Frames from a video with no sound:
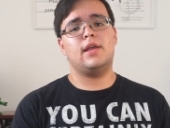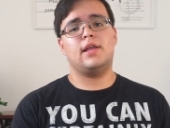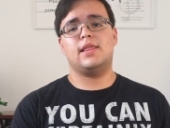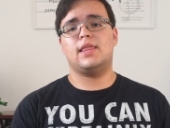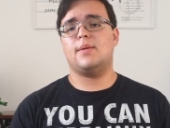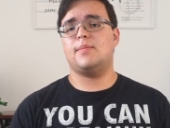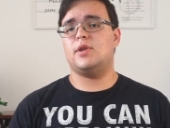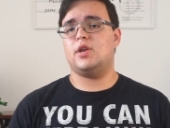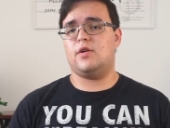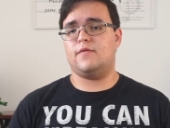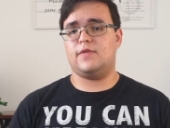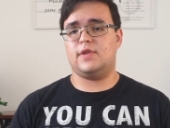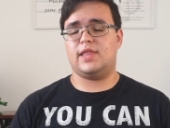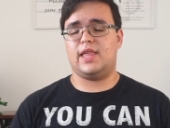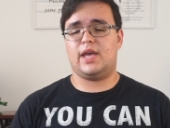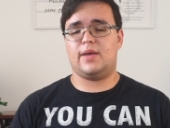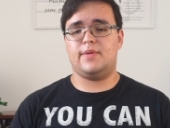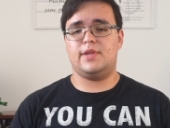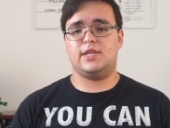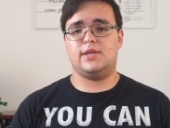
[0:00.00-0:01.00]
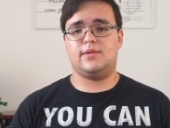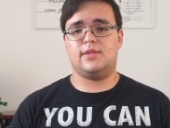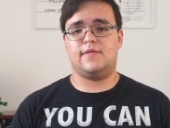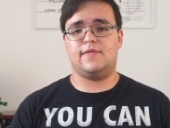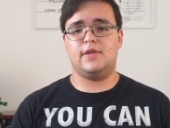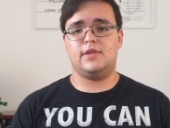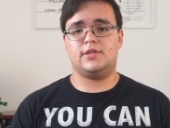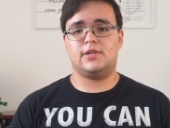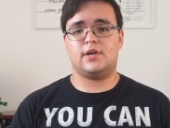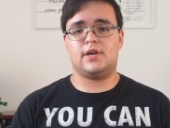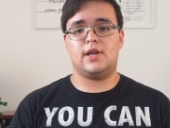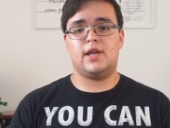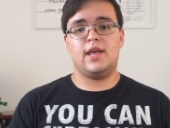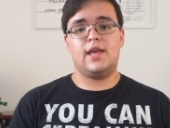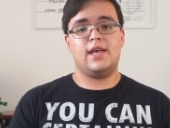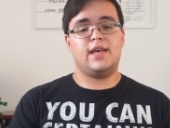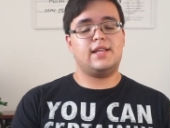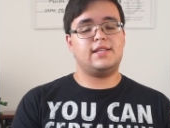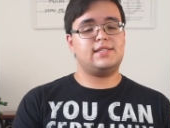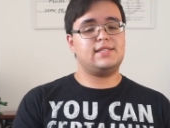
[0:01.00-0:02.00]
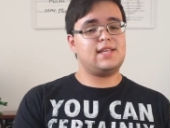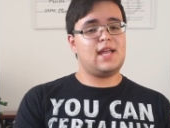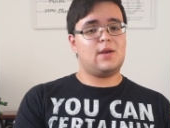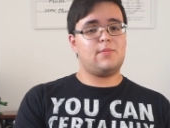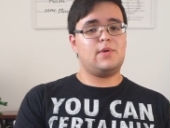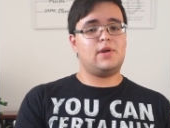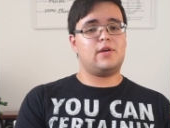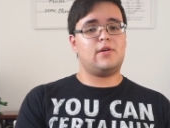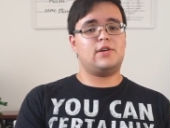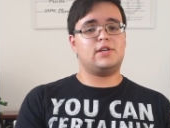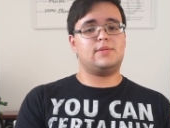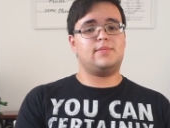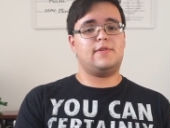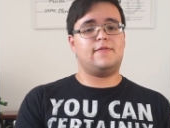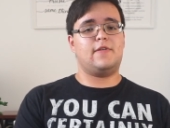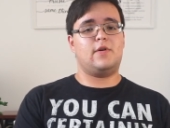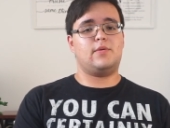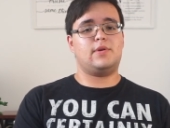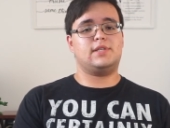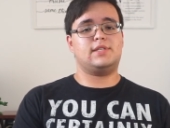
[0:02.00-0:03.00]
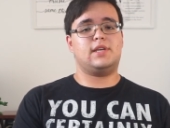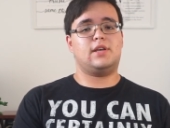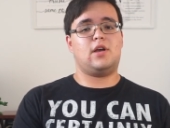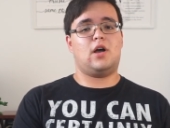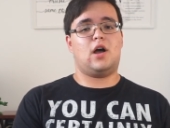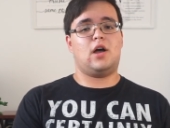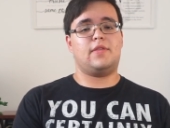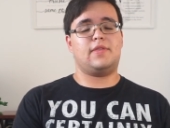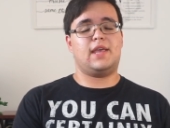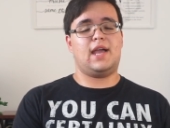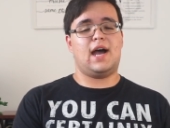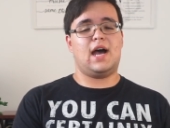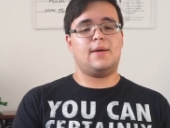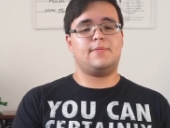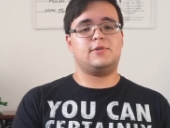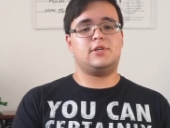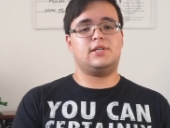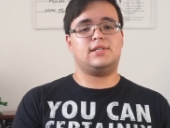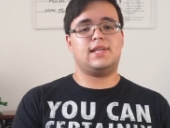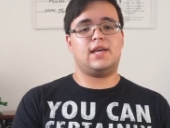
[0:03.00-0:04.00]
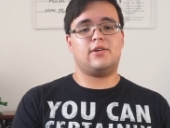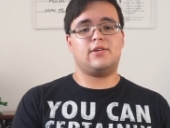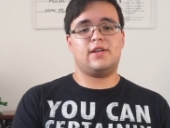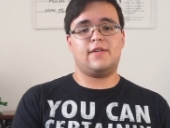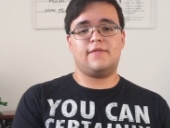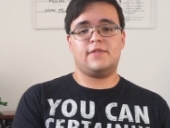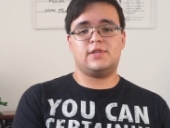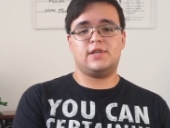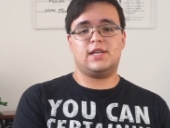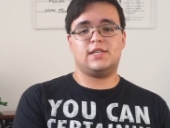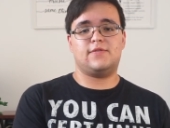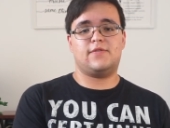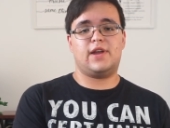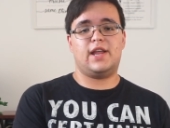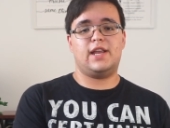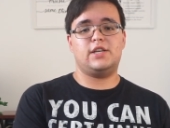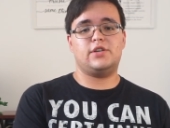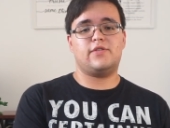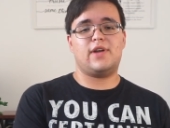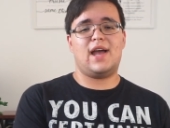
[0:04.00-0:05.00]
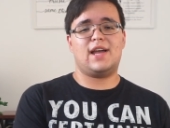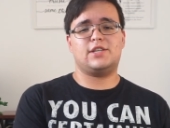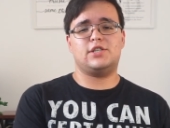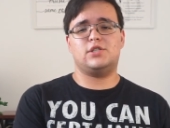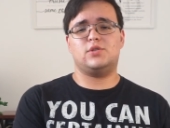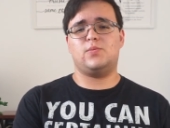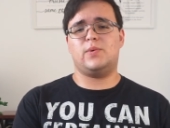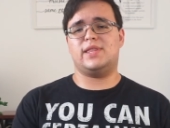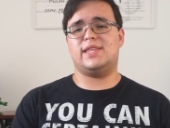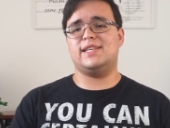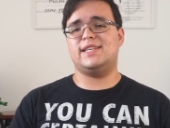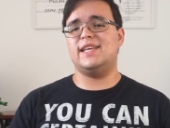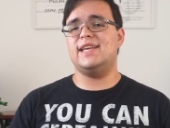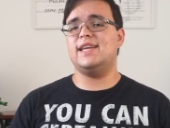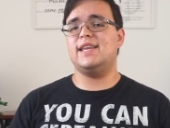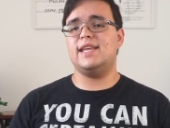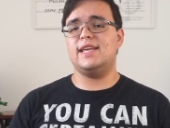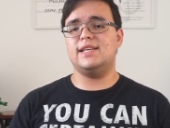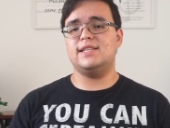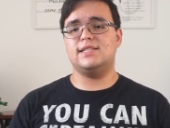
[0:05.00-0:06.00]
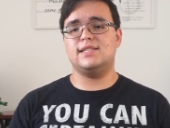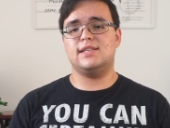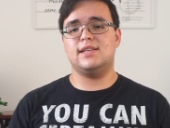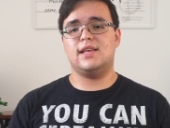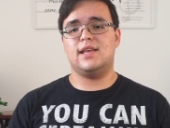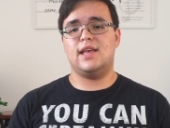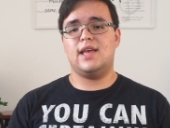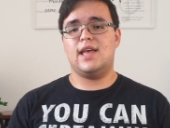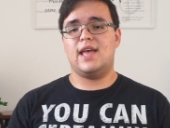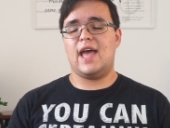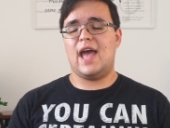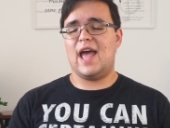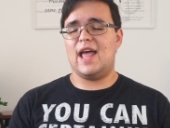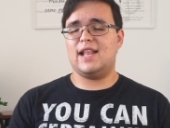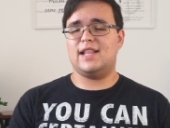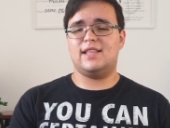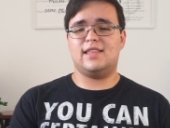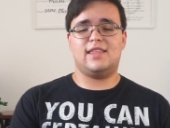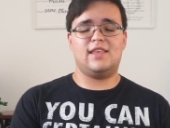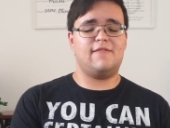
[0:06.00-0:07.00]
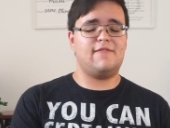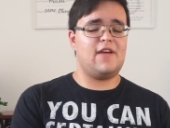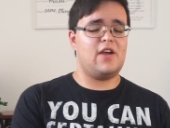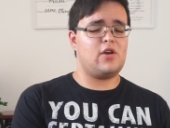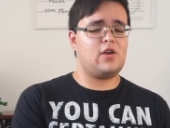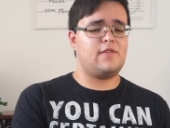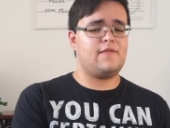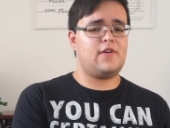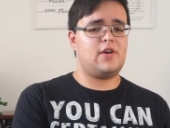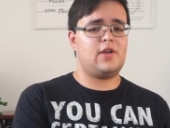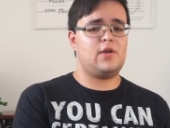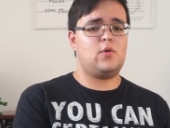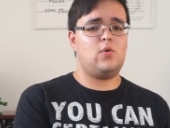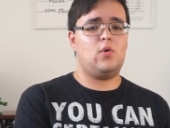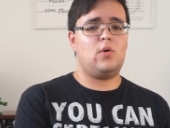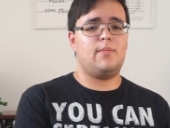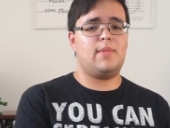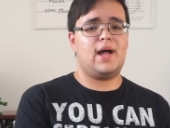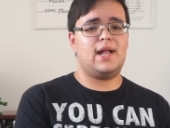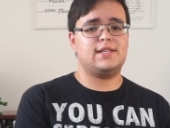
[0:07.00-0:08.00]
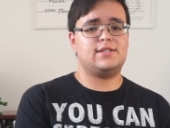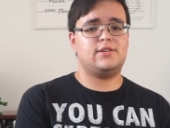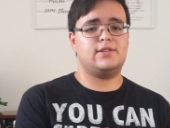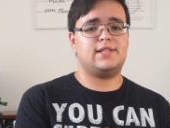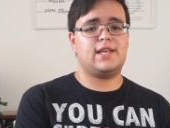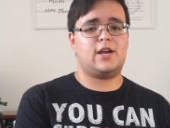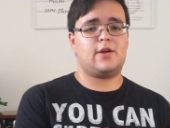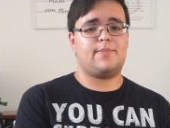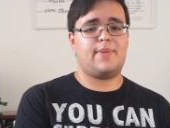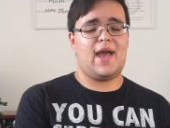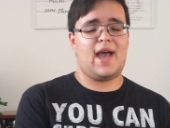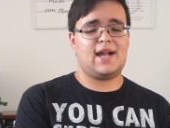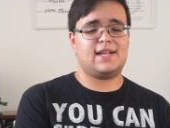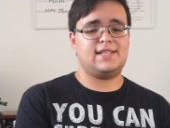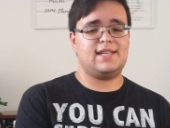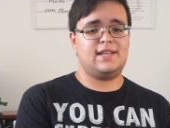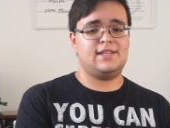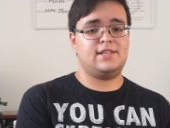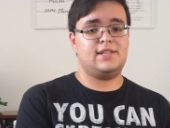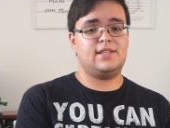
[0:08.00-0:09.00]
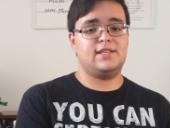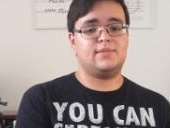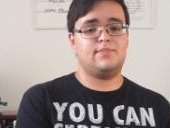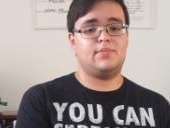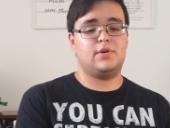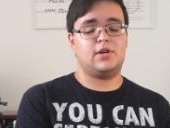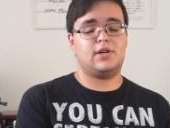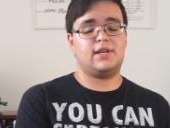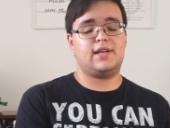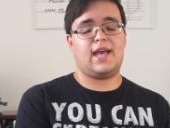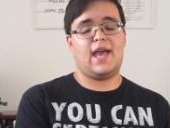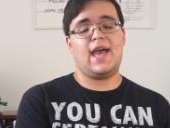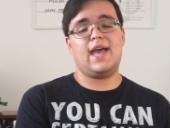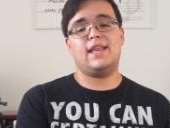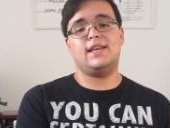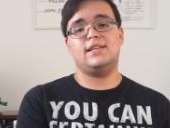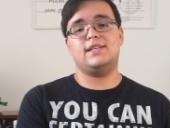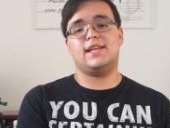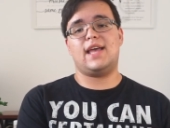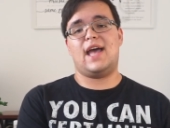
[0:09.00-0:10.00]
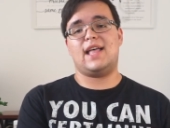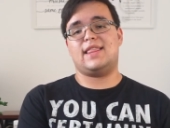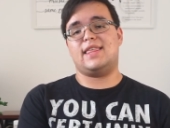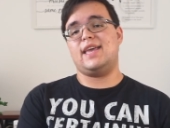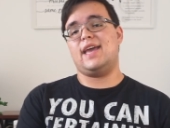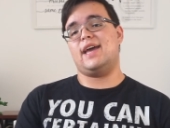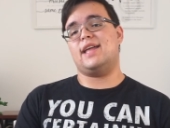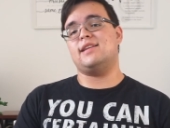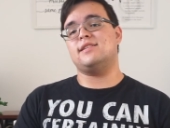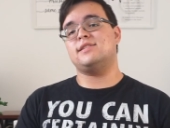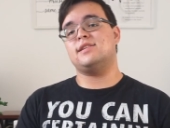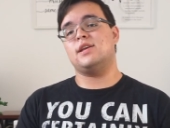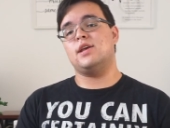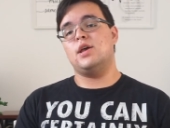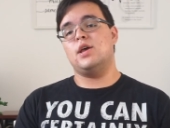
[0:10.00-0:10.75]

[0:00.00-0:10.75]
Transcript: Let me know if you'd like me to in the future. Instead, we're going to be focusing on the options that are given to us for interactions with deities and the very, very cool monsters that are packed into this book. And at the end,